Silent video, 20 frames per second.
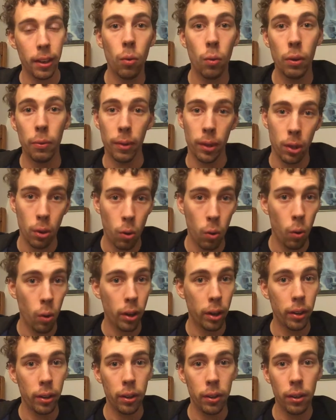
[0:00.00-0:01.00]
We
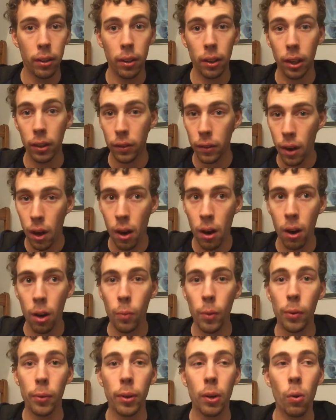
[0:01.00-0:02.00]
recorded the guitar,
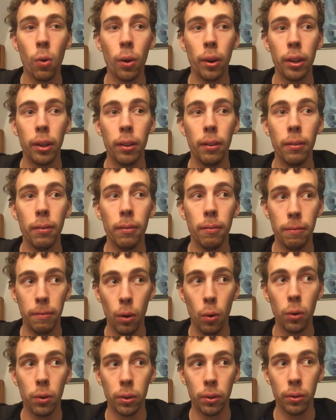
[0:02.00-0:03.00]
we recorded
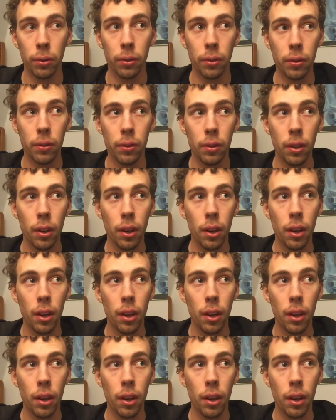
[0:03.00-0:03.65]
vocals,